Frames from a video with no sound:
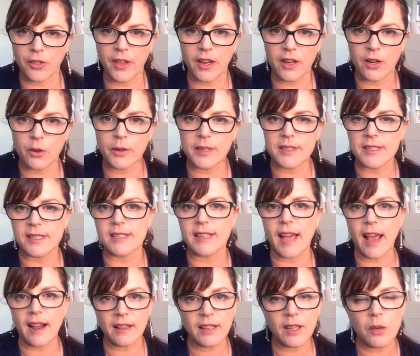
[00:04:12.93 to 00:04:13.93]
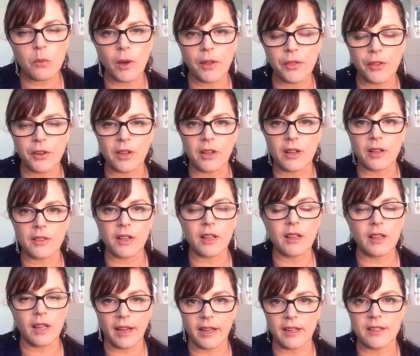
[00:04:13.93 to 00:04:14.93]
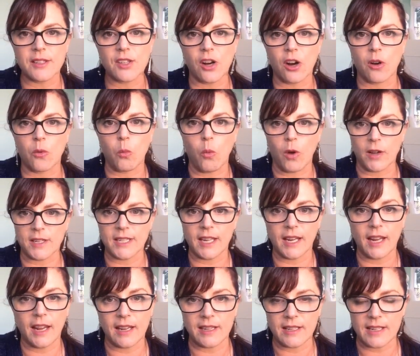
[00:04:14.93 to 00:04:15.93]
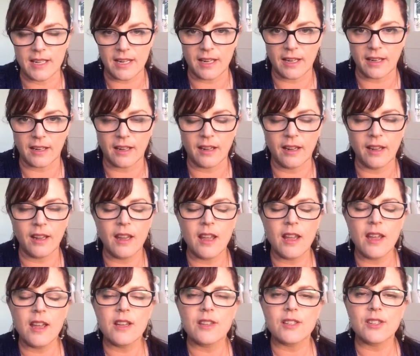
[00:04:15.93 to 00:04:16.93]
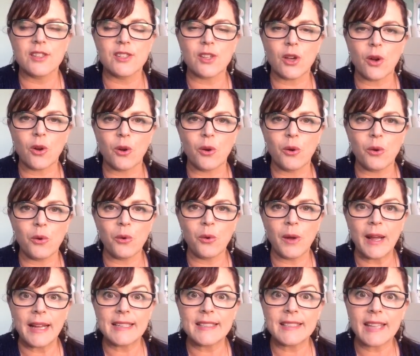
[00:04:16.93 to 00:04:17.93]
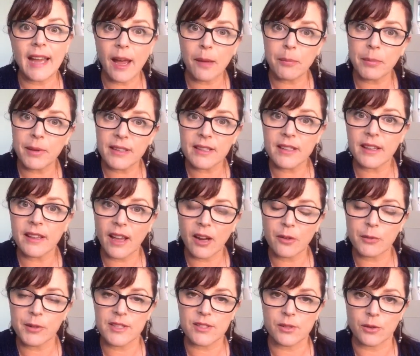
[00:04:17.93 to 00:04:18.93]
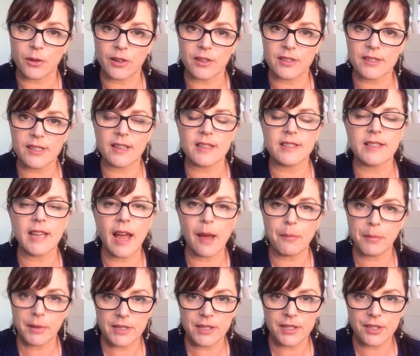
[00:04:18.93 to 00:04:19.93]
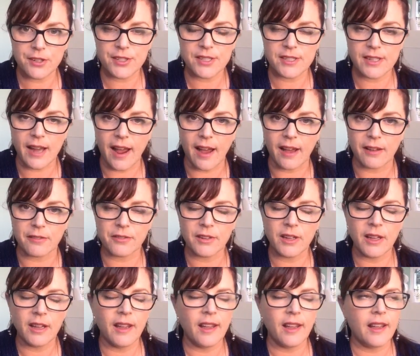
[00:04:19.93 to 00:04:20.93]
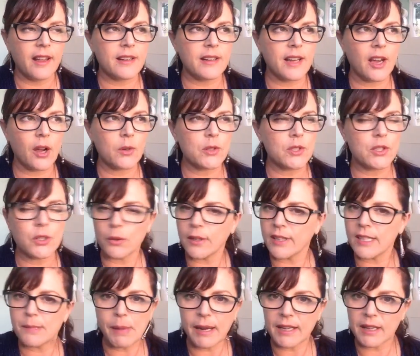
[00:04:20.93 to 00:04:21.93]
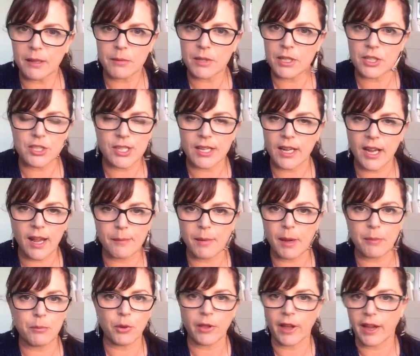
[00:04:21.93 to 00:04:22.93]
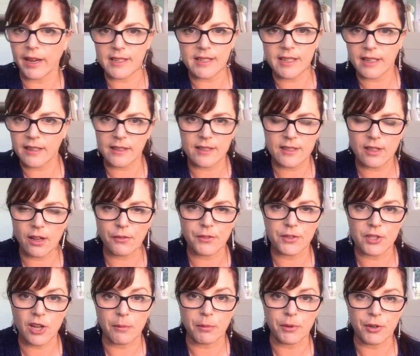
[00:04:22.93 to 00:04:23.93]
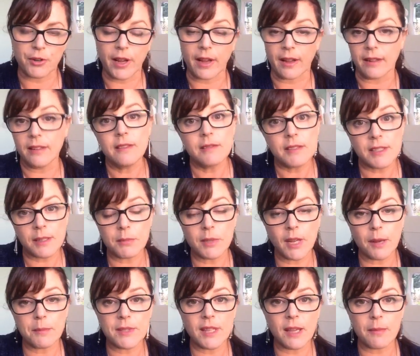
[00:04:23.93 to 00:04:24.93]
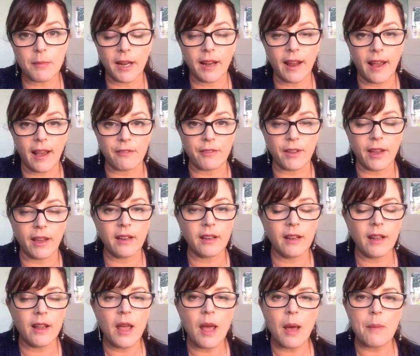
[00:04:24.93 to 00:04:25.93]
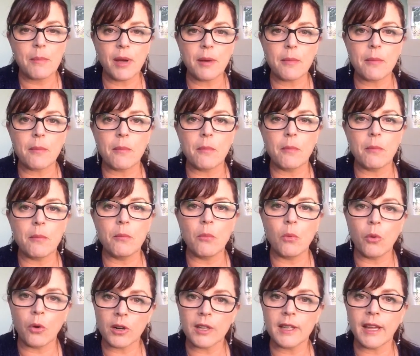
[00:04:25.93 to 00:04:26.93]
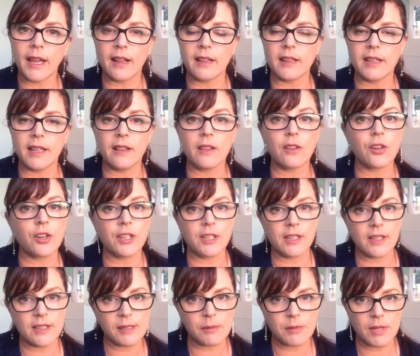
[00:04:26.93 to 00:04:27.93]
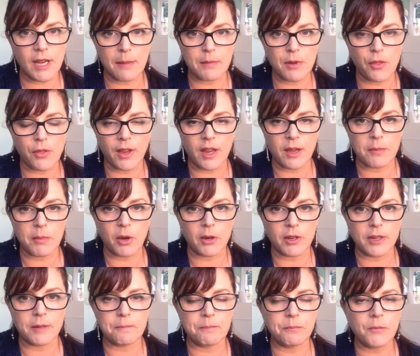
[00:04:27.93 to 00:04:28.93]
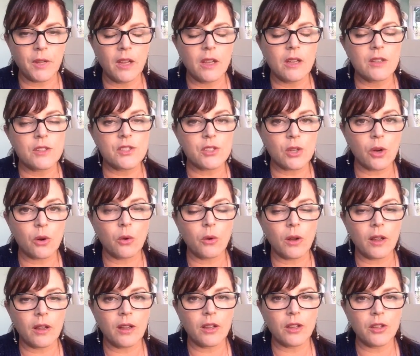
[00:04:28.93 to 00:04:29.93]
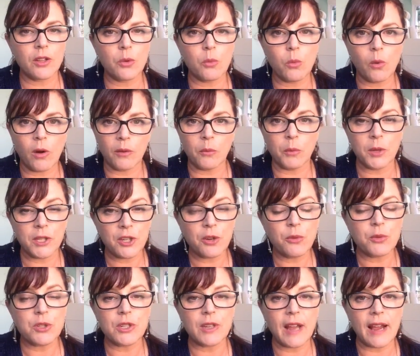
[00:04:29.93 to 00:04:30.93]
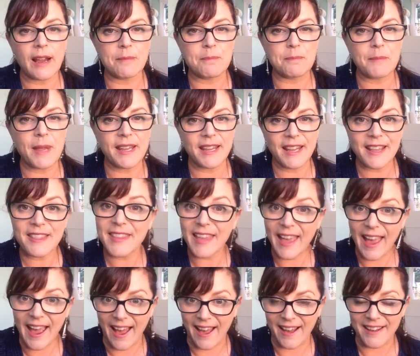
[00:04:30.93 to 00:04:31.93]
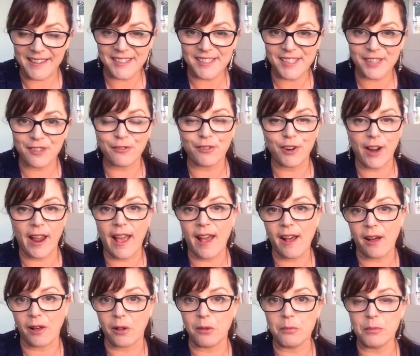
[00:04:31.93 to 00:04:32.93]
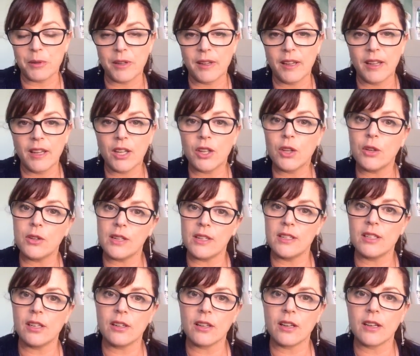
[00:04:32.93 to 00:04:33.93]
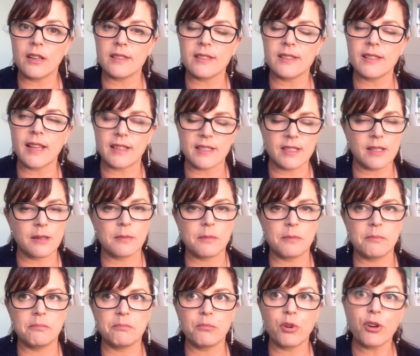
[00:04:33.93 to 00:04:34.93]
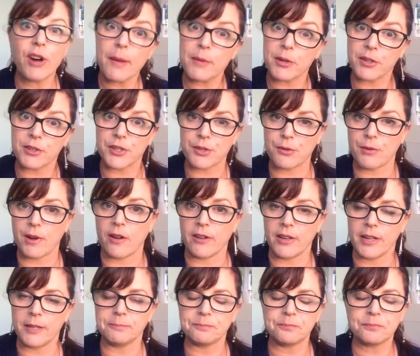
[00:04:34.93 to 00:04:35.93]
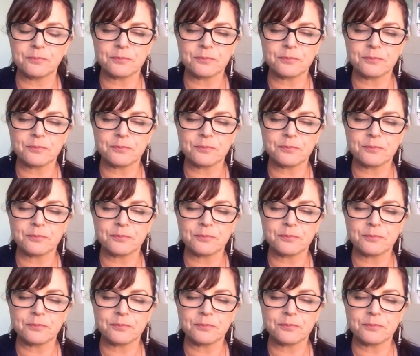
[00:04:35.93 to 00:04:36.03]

They know exactly what the clients are wanting and needing. So tap into that resource, tap into your staff. Now, don't expect them to just come up with ideas off the top of their head. Sometimes they might have that, but more likely they're going to need some time to think about it. So when you're making the ask for help, you need to set some parameters around it.